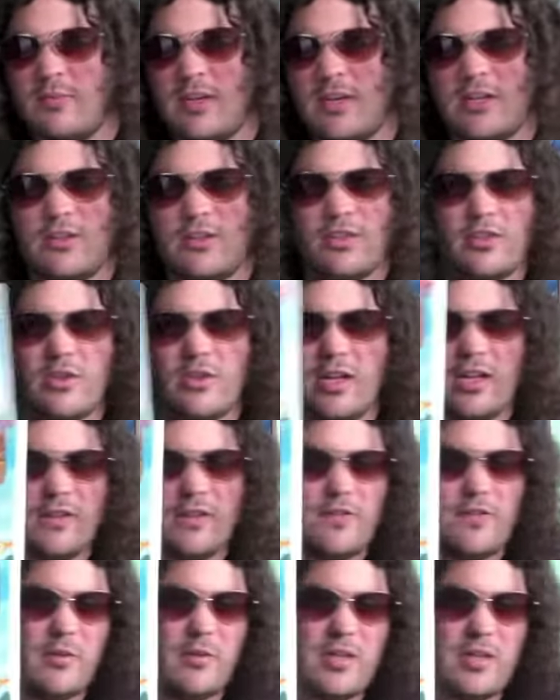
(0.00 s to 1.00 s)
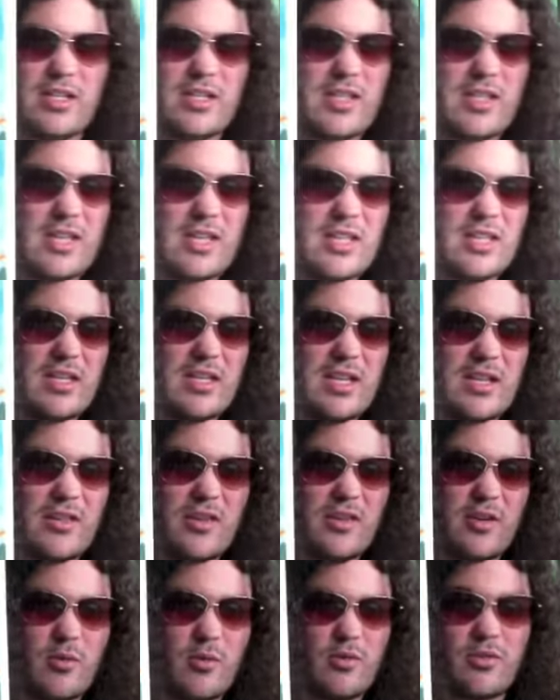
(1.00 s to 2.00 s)
didn't look like a film that, that didn't need
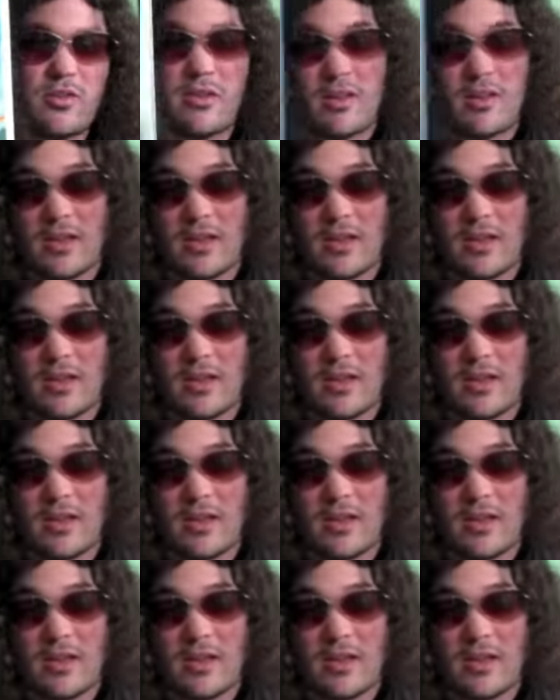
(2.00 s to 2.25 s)
sequels.